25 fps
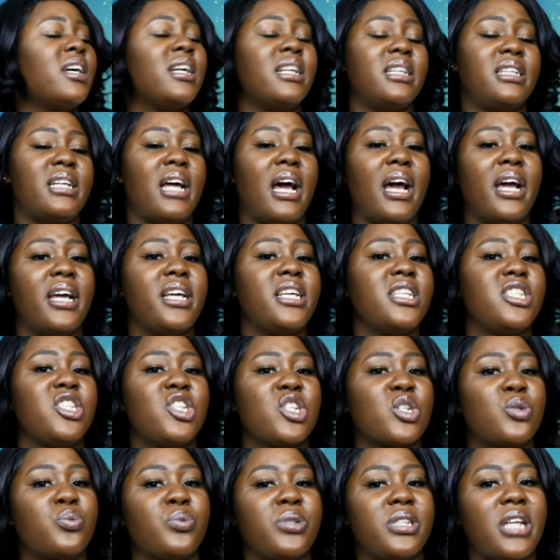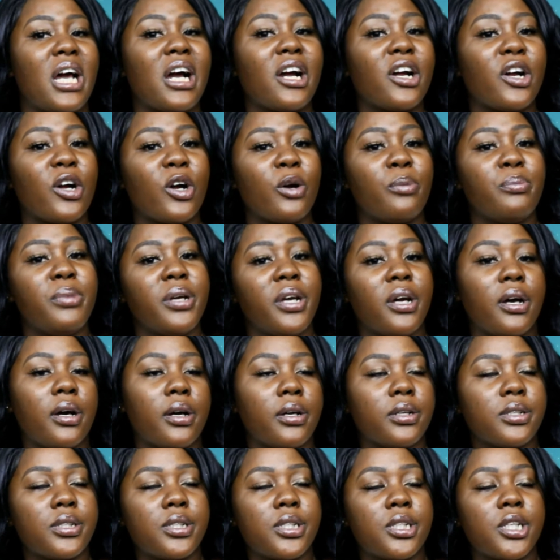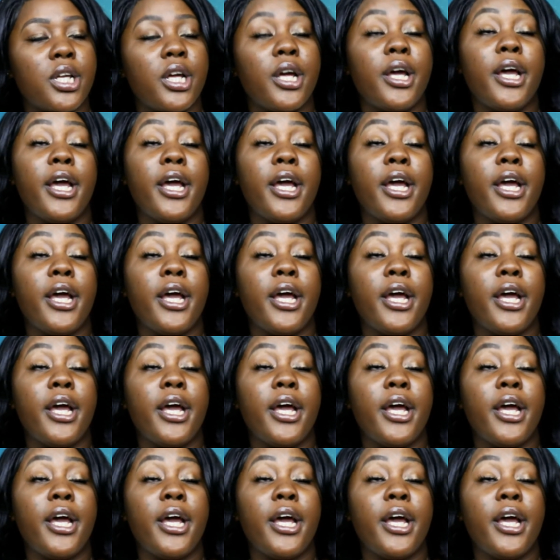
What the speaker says: that he's just with that girl because